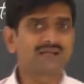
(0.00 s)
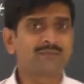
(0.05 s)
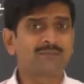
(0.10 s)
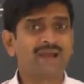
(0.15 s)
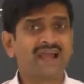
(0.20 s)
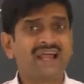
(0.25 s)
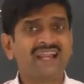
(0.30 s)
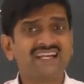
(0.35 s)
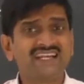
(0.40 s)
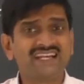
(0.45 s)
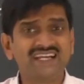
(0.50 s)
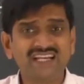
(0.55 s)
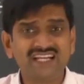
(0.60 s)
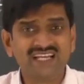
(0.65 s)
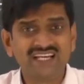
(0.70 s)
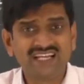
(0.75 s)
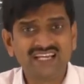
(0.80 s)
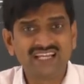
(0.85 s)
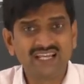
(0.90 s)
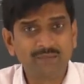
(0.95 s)
the man
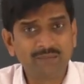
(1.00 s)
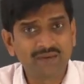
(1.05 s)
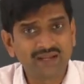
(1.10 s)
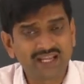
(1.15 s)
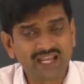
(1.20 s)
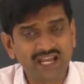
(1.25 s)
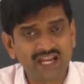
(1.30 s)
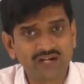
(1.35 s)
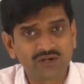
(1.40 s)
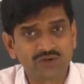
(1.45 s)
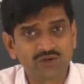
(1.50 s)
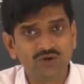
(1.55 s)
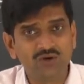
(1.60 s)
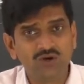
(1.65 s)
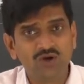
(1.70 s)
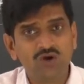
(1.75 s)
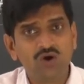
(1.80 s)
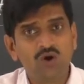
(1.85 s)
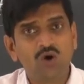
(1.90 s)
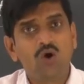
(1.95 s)
did, he began to
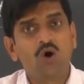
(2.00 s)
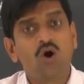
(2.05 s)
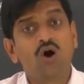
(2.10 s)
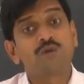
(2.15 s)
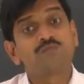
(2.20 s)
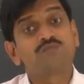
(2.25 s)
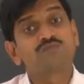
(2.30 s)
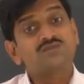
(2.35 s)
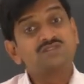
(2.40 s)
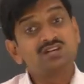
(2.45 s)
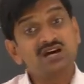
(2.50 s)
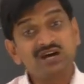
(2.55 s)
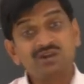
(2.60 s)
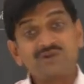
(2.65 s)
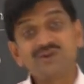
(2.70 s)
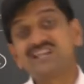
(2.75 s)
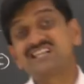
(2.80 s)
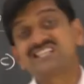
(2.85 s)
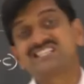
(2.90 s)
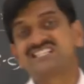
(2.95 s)

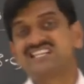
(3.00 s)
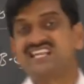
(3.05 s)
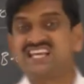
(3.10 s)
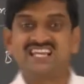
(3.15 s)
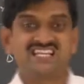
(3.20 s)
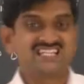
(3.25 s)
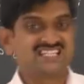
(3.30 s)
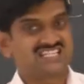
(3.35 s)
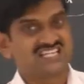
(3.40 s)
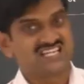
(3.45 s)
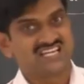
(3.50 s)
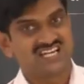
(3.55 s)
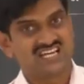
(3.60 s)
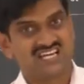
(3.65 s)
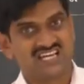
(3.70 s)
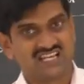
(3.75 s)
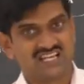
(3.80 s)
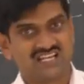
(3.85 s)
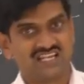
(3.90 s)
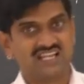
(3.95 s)
observe its
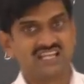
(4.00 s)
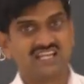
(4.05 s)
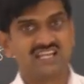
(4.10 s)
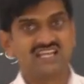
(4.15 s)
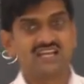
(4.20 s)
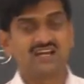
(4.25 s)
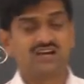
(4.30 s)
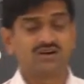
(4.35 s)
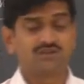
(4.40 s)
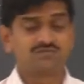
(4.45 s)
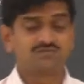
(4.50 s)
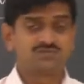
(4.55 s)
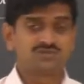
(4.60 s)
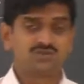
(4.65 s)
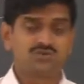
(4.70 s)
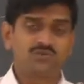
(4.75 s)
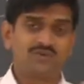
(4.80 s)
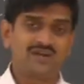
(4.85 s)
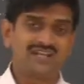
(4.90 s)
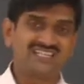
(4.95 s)
nature,
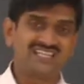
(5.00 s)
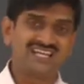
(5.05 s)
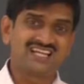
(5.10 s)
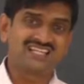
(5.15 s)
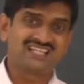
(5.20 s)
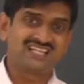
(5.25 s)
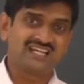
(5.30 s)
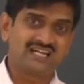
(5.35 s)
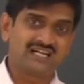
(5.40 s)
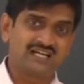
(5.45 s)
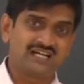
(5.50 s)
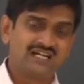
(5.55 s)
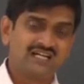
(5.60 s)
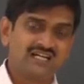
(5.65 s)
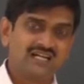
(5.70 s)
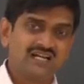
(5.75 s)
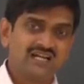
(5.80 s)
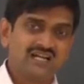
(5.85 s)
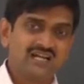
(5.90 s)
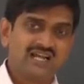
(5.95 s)
whether the
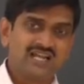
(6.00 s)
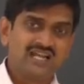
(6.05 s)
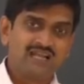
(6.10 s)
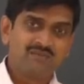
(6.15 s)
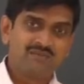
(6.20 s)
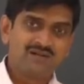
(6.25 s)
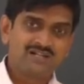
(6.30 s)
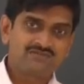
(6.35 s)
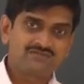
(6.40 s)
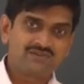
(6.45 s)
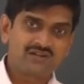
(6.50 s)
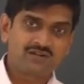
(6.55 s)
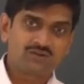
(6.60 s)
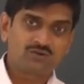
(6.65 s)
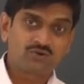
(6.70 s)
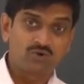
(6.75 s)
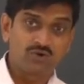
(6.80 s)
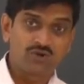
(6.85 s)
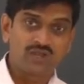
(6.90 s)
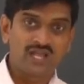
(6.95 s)
animals were
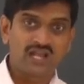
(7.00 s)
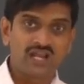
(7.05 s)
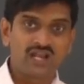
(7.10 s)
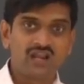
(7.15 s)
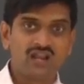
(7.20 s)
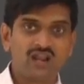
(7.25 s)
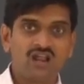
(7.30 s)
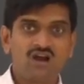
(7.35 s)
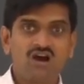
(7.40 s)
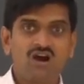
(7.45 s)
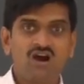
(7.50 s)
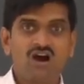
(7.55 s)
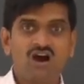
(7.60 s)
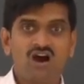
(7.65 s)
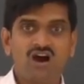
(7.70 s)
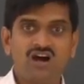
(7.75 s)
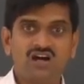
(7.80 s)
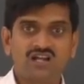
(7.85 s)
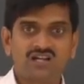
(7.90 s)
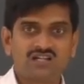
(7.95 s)
cruel
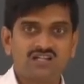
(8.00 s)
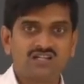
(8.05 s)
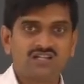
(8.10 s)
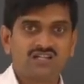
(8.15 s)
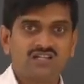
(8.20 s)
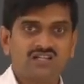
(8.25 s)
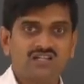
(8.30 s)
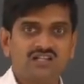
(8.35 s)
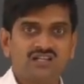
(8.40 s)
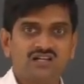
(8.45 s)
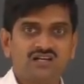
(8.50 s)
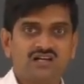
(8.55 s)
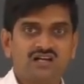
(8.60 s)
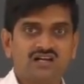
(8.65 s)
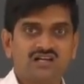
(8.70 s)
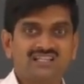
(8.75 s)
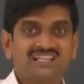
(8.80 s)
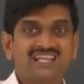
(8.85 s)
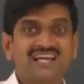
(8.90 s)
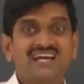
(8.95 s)

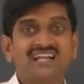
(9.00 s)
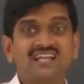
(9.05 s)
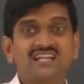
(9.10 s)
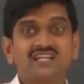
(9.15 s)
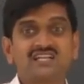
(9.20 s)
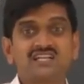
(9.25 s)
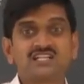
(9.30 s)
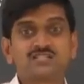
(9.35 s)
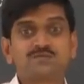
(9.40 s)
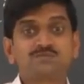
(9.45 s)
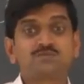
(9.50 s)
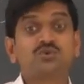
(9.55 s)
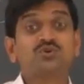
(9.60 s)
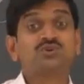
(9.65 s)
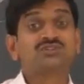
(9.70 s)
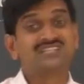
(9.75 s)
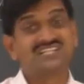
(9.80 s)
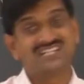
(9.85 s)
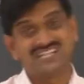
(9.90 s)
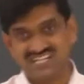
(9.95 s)
or they are
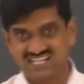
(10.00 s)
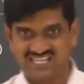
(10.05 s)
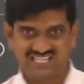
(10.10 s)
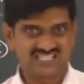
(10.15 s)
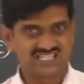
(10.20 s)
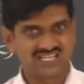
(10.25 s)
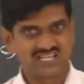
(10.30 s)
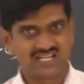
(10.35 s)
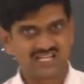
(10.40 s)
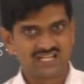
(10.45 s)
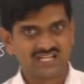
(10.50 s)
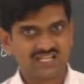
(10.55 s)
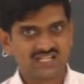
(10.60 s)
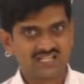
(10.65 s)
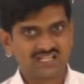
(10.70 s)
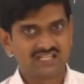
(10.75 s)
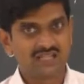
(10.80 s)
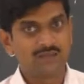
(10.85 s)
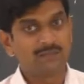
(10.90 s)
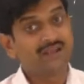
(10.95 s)
smooth in nature.
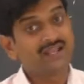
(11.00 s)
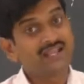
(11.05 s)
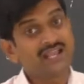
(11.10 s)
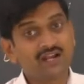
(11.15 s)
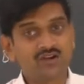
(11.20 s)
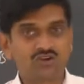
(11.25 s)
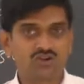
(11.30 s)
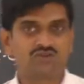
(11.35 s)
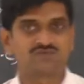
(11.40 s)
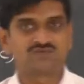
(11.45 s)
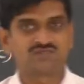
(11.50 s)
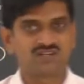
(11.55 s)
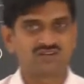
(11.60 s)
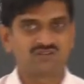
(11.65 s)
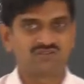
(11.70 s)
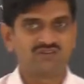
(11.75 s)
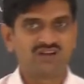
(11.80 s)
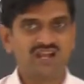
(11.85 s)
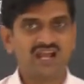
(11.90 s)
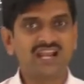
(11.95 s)
They began to
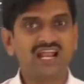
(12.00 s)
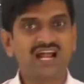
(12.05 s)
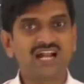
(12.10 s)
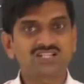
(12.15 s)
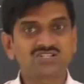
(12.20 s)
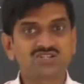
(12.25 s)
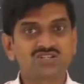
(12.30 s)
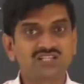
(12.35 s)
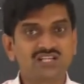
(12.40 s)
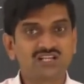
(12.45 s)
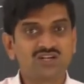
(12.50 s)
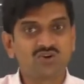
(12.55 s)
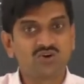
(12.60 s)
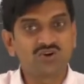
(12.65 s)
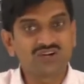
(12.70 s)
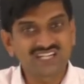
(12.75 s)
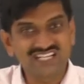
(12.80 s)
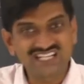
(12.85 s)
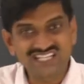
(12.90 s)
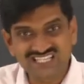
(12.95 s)
observe, and also they
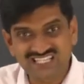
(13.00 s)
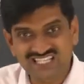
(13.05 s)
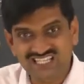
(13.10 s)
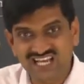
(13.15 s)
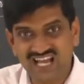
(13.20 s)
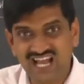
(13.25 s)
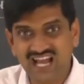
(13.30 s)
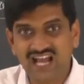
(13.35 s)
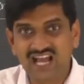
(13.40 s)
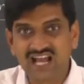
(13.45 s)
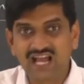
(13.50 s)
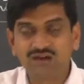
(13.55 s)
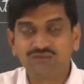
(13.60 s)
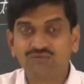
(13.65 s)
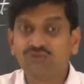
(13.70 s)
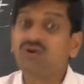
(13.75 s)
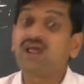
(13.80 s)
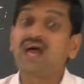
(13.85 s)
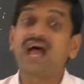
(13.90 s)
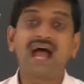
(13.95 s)
noticed the
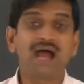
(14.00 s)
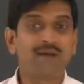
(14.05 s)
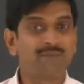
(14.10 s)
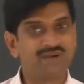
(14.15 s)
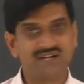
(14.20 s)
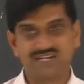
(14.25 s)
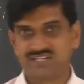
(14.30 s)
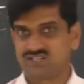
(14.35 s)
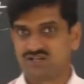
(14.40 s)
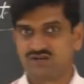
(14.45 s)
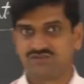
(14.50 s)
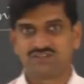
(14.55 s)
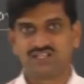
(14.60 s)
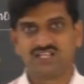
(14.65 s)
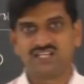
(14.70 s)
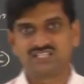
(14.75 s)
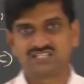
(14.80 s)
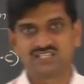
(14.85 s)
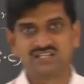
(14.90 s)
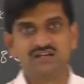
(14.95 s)
food habits of
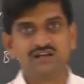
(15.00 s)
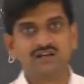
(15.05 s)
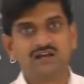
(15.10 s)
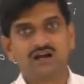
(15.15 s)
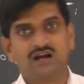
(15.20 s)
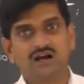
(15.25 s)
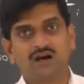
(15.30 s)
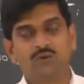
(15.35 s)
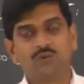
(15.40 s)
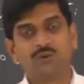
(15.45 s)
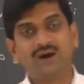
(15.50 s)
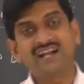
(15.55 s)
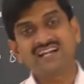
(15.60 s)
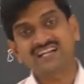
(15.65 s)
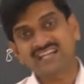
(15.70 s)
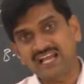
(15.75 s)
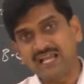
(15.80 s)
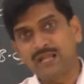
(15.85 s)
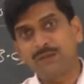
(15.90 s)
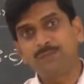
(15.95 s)
this,
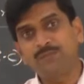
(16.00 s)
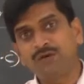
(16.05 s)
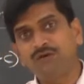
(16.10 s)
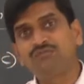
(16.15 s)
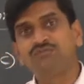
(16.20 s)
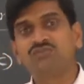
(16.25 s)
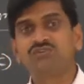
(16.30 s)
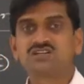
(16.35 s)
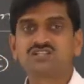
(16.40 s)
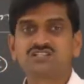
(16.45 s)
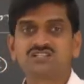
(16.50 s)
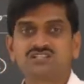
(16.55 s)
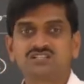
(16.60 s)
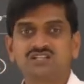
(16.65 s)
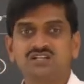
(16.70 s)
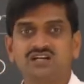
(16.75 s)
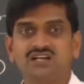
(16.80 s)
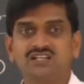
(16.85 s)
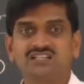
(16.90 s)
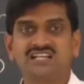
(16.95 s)
what type of food
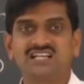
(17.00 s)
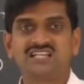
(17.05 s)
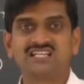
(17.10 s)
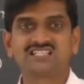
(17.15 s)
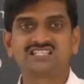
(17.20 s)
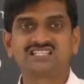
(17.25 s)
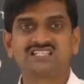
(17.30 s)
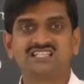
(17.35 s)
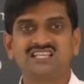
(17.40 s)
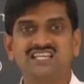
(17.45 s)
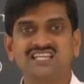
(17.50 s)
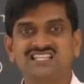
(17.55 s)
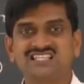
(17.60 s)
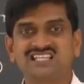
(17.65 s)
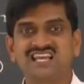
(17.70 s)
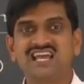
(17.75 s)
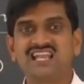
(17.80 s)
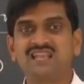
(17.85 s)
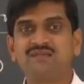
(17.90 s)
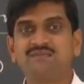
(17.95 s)
these
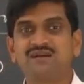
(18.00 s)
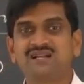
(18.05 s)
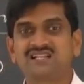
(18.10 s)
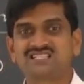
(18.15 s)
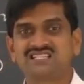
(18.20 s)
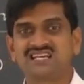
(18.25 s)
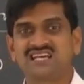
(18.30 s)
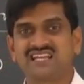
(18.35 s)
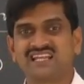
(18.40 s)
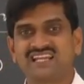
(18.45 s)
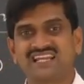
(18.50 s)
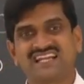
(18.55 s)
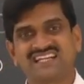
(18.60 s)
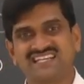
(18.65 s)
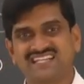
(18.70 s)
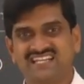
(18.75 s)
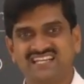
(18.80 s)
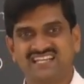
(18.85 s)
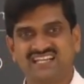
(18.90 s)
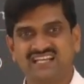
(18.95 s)
animals are
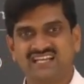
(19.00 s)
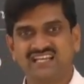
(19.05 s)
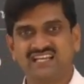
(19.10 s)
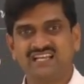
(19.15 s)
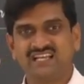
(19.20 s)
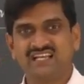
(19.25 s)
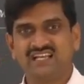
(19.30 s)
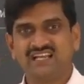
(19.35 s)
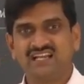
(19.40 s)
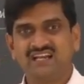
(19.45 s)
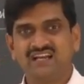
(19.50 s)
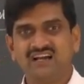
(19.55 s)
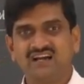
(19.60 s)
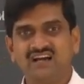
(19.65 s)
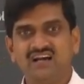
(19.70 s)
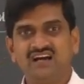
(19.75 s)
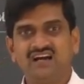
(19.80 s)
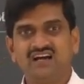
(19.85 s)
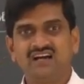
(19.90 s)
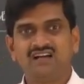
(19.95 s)
getting.
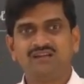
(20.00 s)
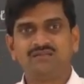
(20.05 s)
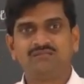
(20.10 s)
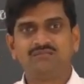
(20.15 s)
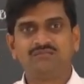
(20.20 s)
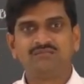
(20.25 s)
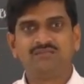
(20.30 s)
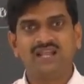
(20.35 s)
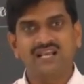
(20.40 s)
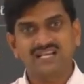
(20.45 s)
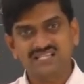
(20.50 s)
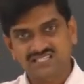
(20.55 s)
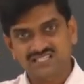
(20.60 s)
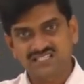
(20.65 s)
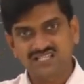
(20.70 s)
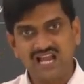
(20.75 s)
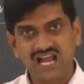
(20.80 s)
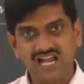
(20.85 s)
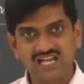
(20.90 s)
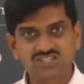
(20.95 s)

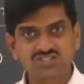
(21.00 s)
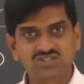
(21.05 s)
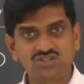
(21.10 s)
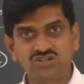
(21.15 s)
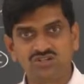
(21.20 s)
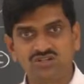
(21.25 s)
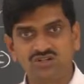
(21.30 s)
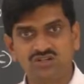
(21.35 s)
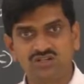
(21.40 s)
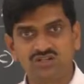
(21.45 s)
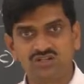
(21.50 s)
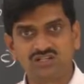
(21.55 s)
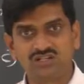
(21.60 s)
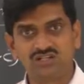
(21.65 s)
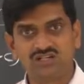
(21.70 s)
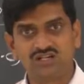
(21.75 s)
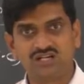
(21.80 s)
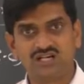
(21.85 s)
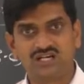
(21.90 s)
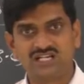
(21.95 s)
Next they
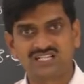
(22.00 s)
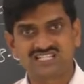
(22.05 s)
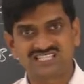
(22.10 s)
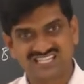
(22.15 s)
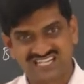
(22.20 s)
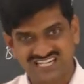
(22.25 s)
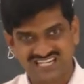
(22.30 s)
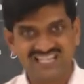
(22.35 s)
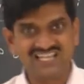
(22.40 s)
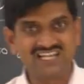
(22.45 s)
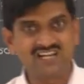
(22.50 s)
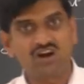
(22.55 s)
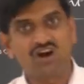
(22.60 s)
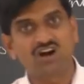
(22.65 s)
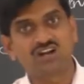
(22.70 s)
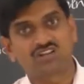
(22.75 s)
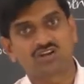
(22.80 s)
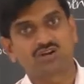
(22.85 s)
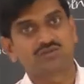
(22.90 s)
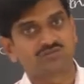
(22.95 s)
also studied
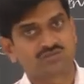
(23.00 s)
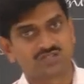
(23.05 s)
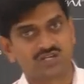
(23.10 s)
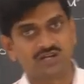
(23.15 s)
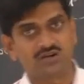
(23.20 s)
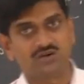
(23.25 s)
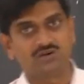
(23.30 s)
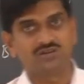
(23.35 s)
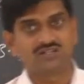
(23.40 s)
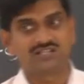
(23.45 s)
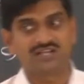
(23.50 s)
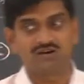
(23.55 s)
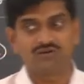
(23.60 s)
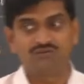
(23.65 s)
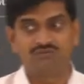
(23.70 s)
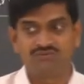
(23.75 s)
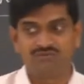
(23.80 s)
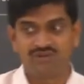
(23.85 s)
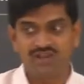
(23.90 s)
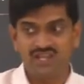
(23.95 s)
or observed the
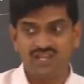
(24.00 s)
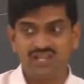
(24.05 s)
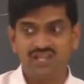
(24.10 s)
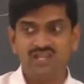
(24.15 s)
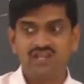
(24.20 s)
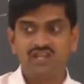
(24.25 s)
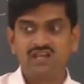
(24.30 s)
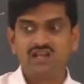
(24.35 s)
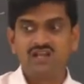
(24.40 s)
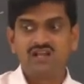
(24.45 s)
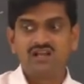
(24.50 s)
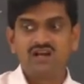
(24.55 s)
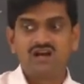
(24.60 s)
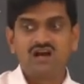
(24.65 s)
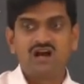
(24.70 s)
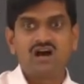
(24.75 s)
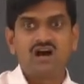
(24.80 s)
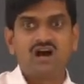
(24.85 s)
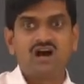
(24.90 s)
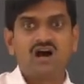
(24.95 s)
way
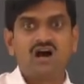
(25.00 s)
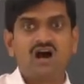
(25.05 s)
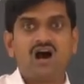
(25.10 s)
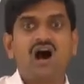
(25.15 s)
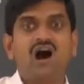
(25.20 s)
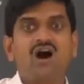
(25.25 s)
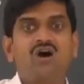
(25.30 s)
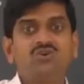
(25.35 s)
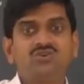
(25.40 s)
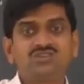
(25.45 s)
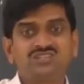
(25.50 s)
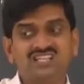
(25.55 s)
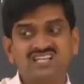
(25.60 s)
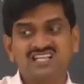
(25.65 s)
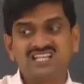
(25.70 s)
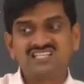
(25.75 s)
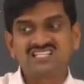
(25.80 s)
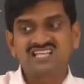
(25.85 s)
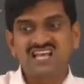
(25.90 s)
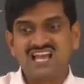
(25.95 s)
how
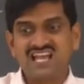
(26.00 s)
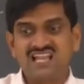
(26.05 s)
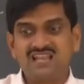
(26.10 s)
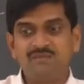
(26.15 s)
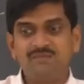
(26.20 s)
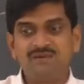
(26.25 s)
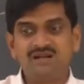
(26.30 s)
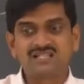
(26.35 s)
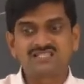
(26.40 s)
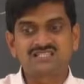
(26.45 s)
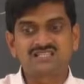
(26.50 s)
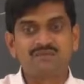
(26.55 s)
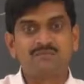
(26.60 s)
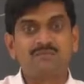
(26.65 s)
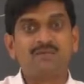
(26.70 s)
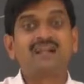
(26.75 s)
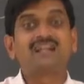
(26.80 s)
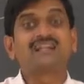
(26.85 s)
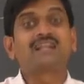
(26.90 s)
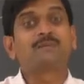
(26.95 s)
these animals
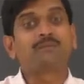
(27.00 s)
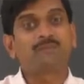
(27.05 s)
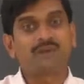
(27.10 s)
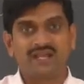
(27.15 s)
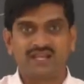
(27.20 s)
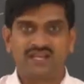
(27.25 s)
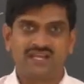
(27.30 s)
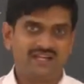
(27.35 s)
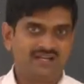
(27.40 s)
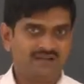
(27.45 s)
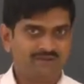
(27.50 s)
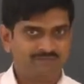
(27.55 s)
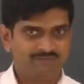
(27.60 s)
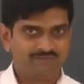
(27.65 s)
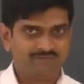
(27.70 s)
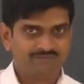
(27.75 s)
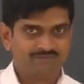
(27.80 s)
multiplied.